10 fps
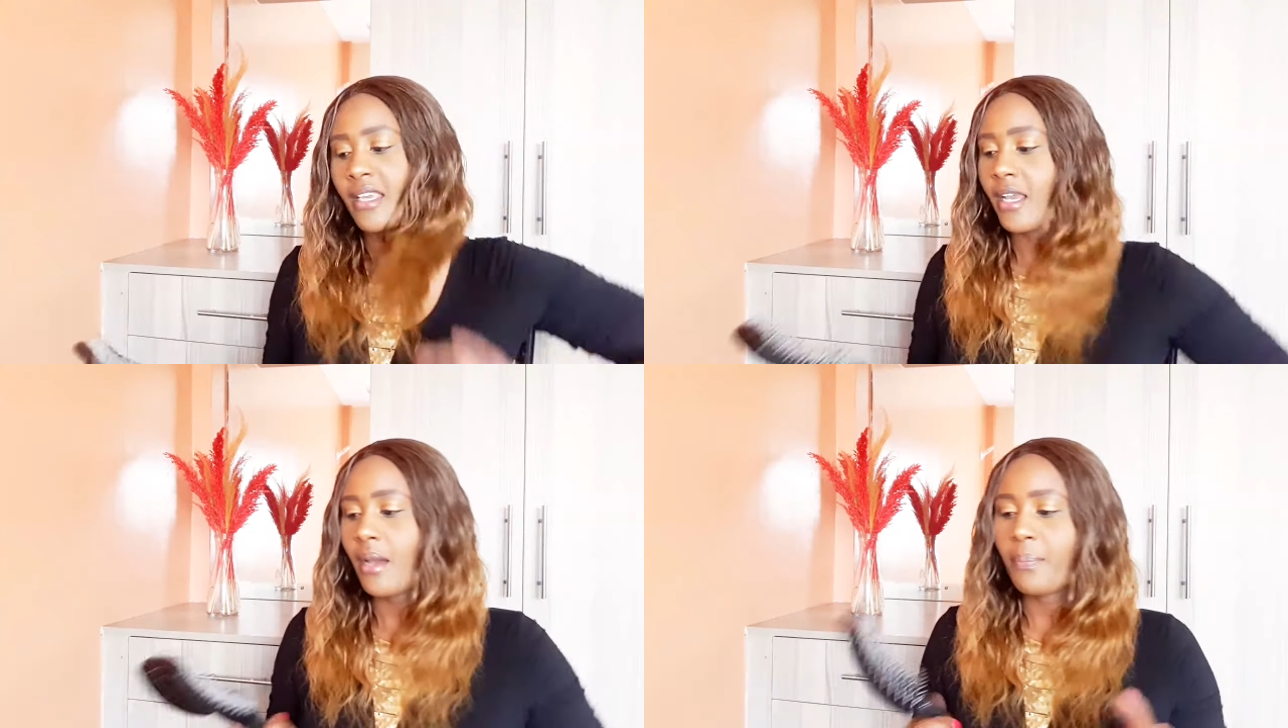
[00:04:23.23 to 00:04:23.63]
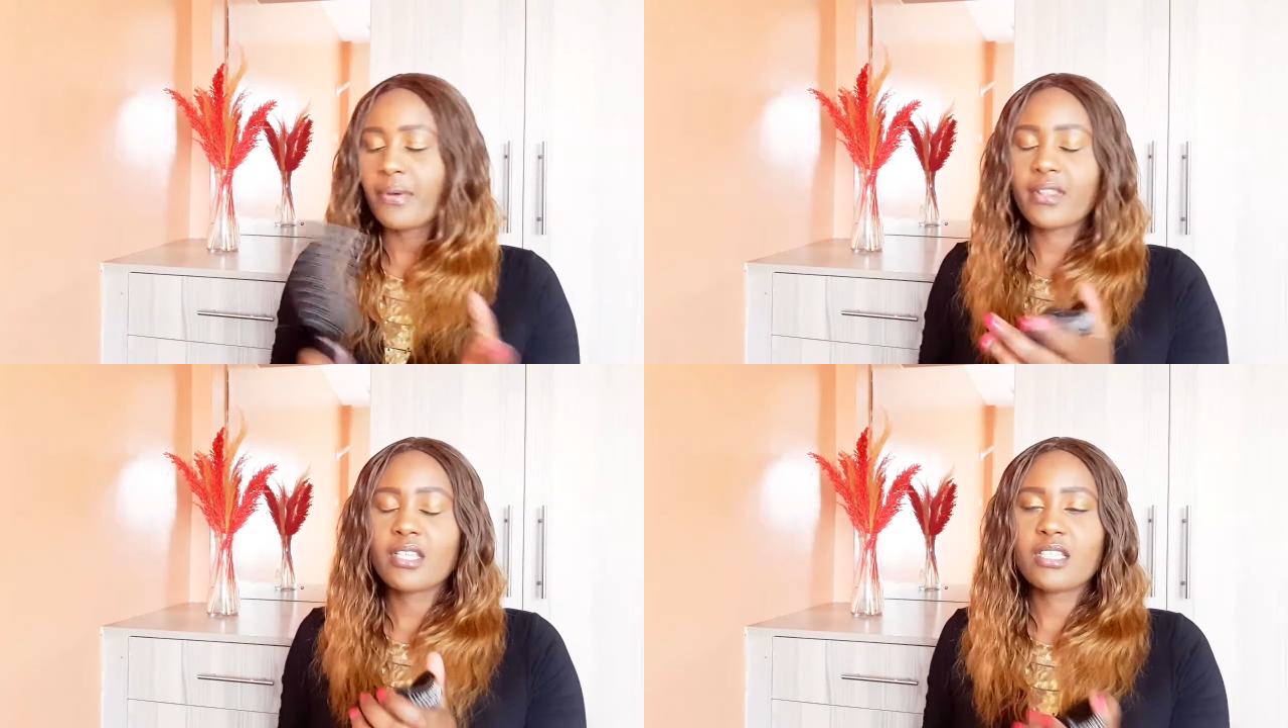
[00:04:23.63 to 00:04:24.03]

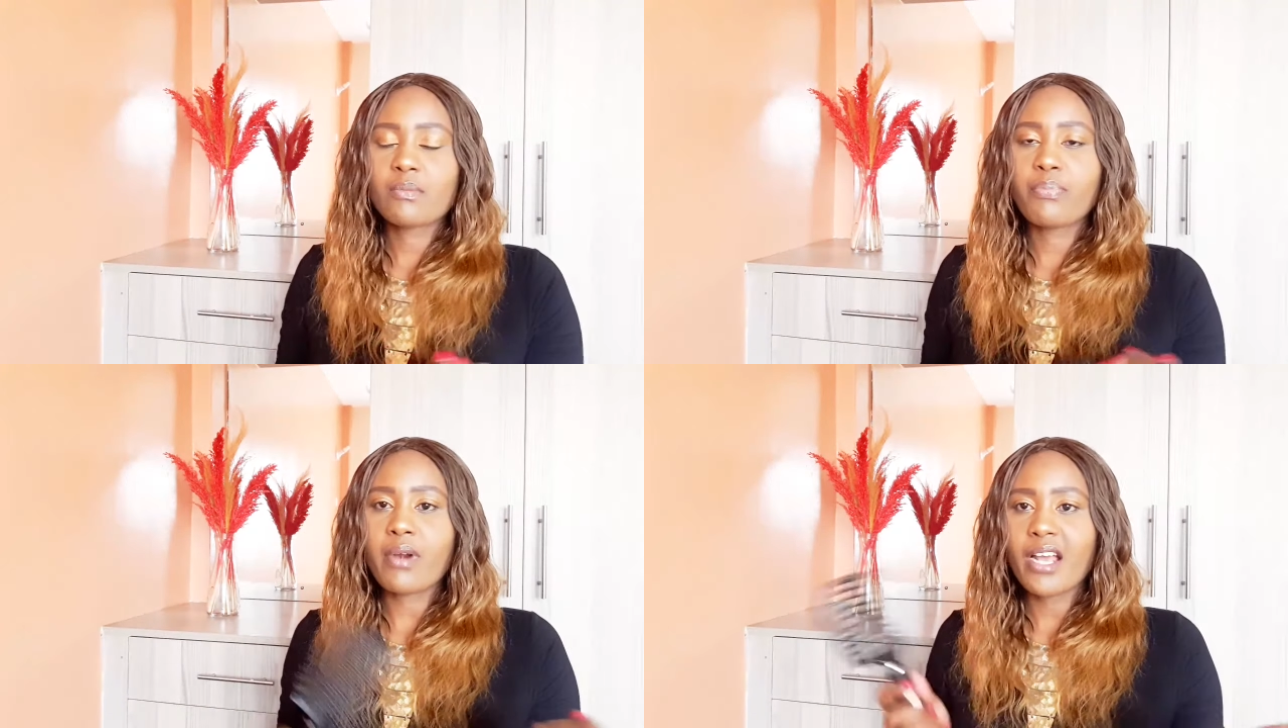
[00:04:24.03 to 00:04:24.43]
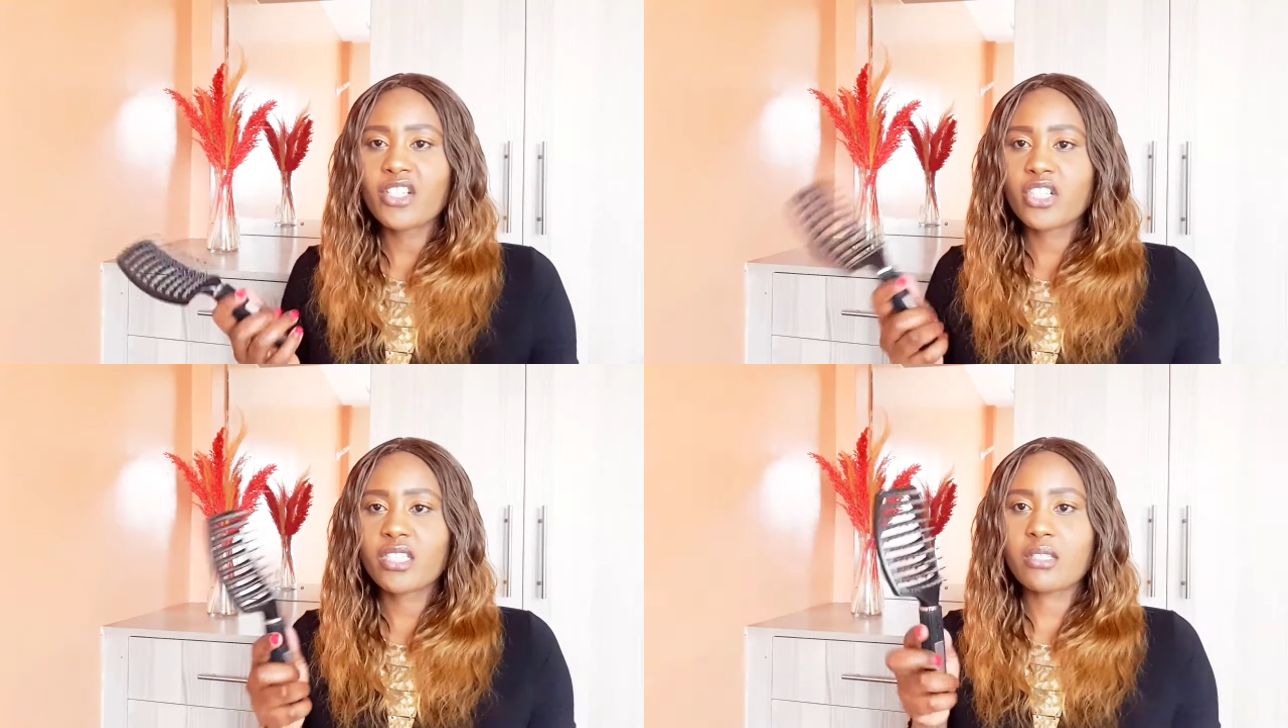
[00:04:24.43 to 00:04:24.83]
Yep, this
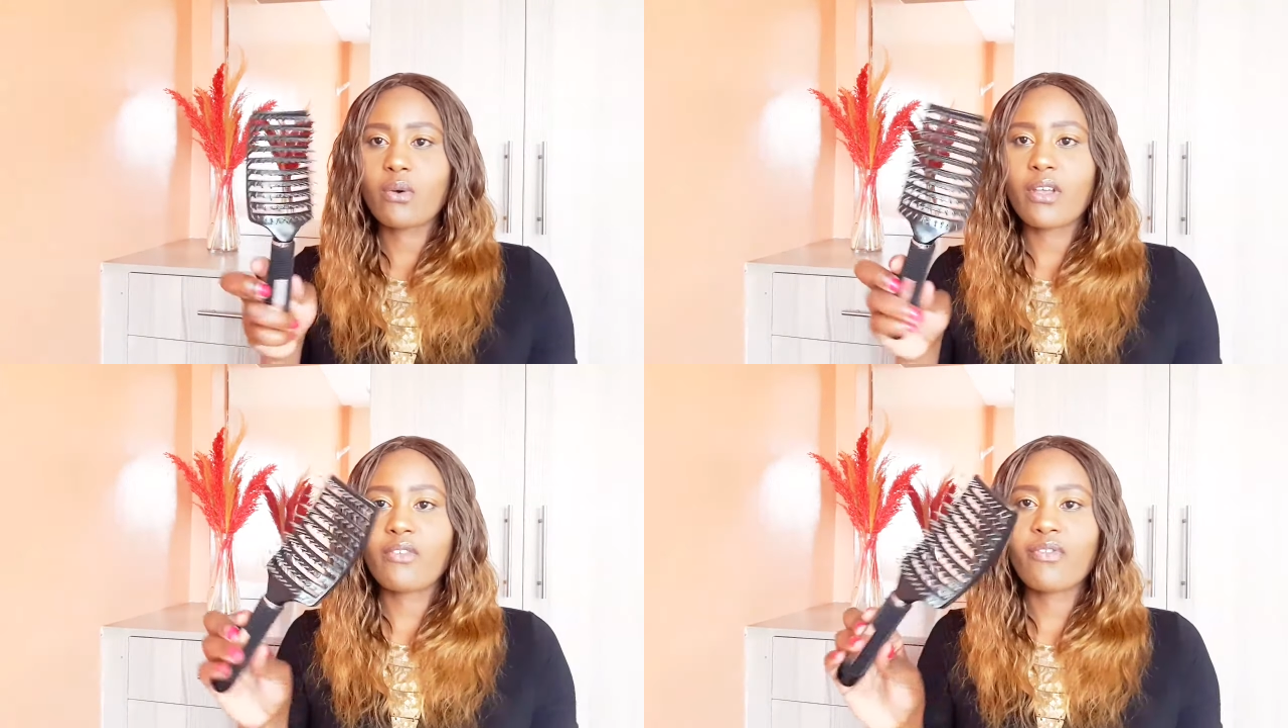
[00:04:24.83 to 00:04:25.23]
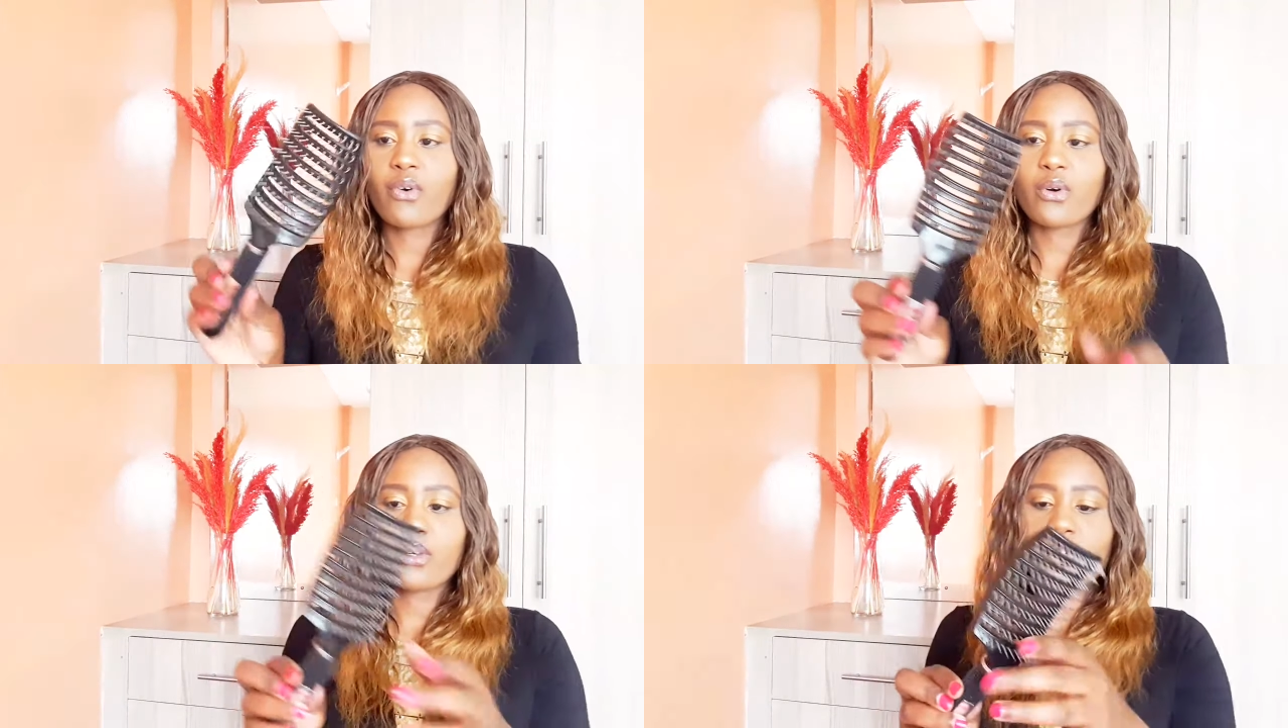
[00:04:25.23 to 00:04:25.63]
brush is going
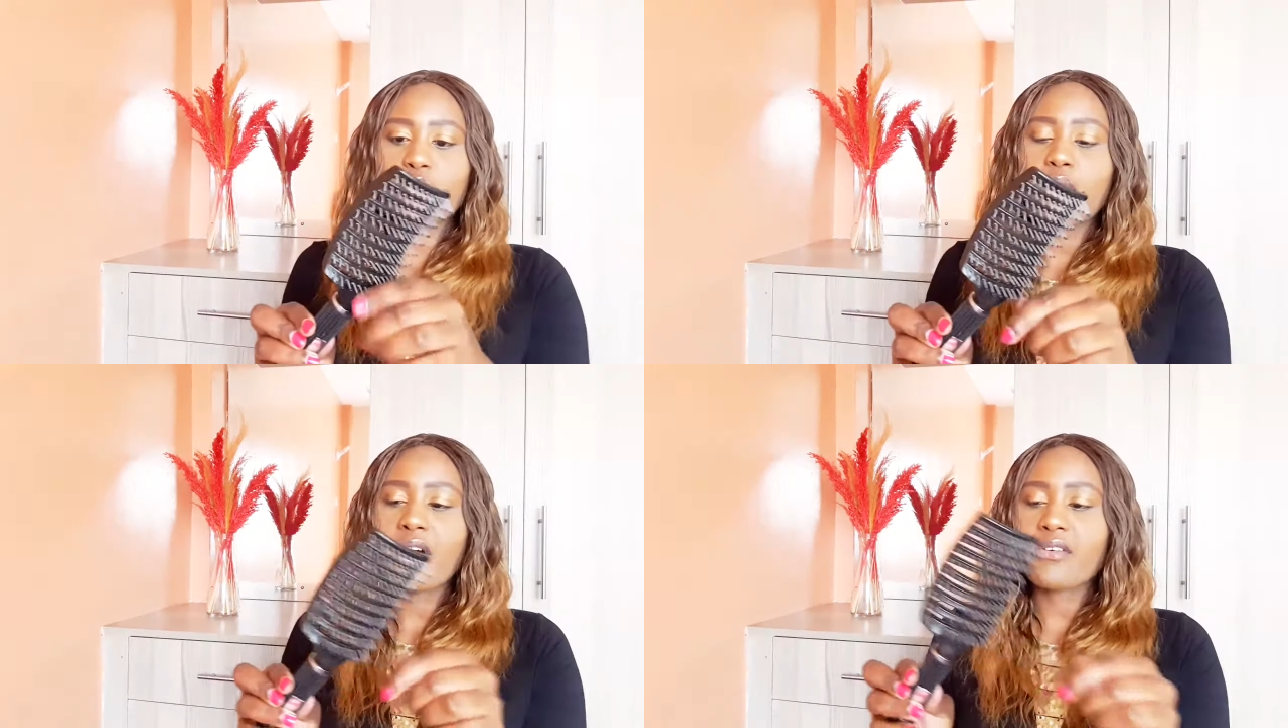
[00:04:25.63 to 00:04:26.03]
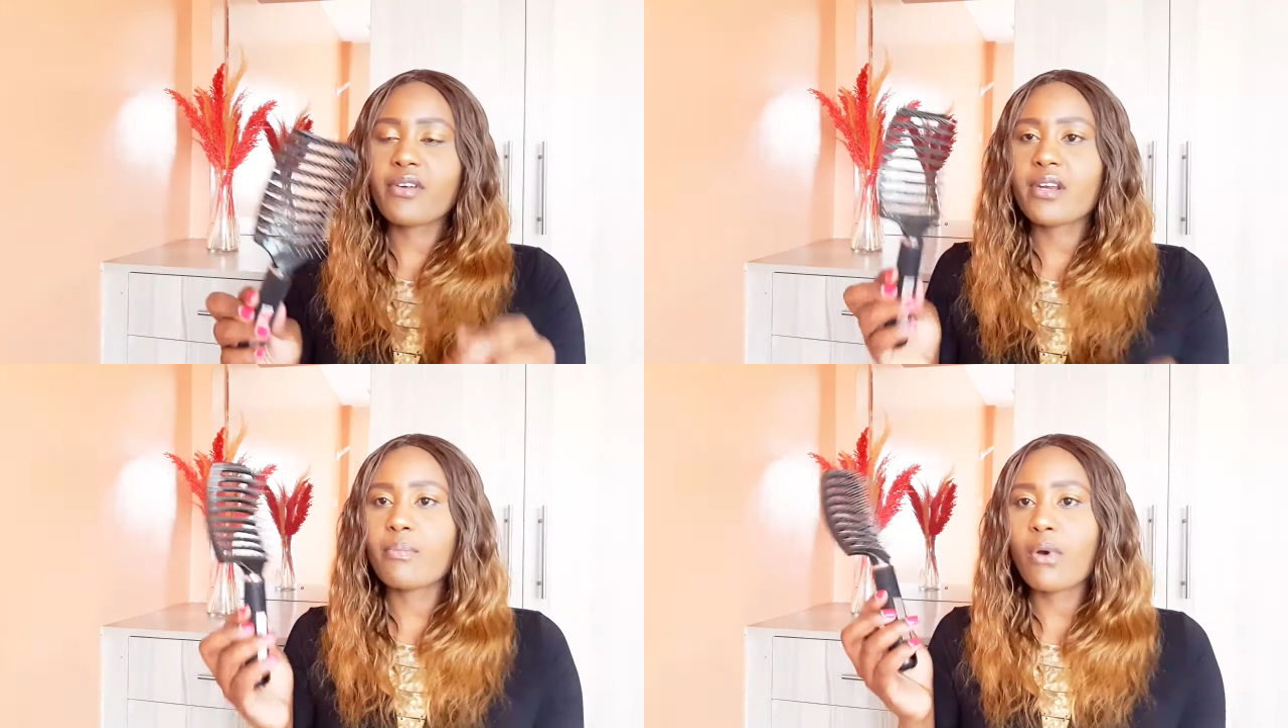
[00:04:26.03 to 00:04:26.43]
for
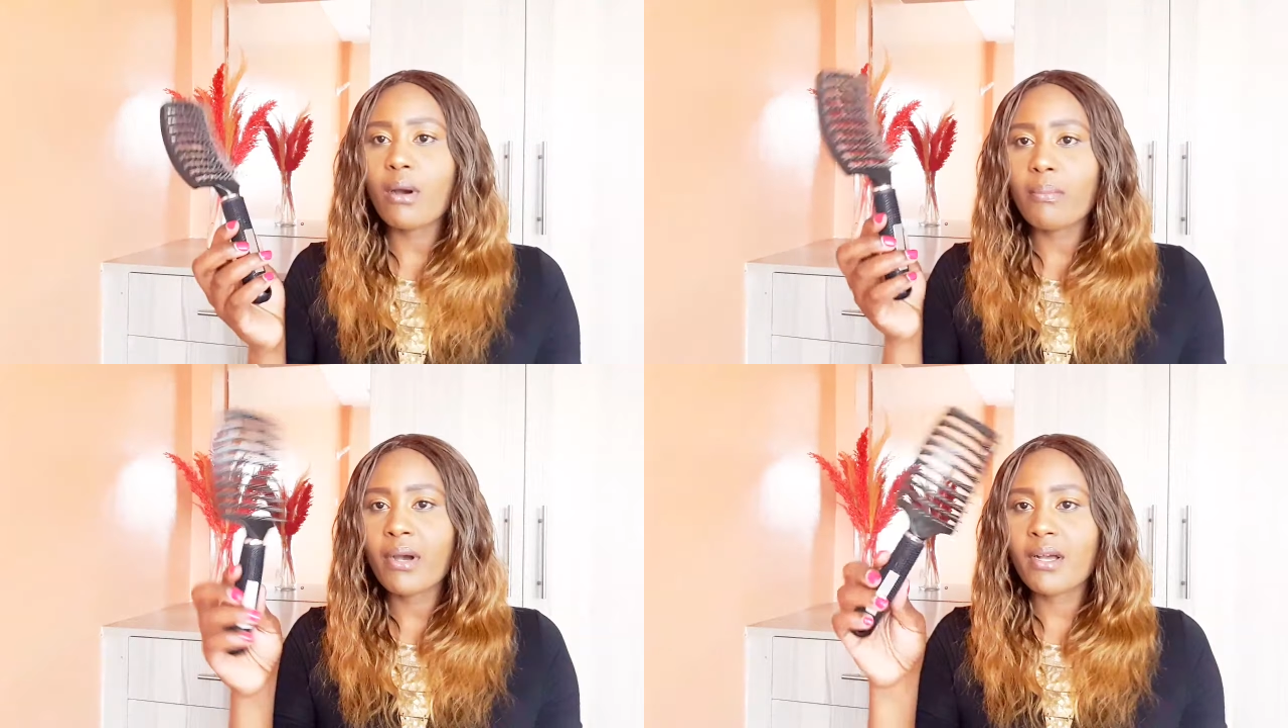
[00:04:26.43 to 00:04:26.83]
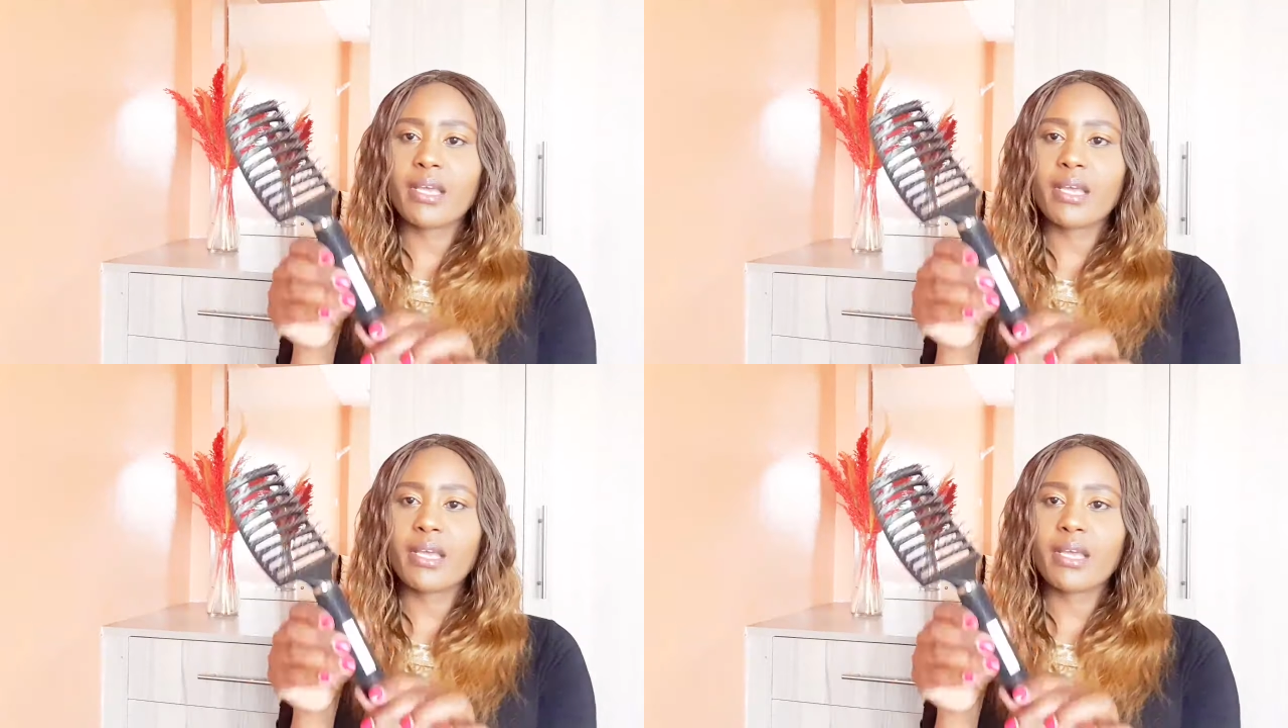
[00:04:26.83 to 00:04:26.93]
200 bob.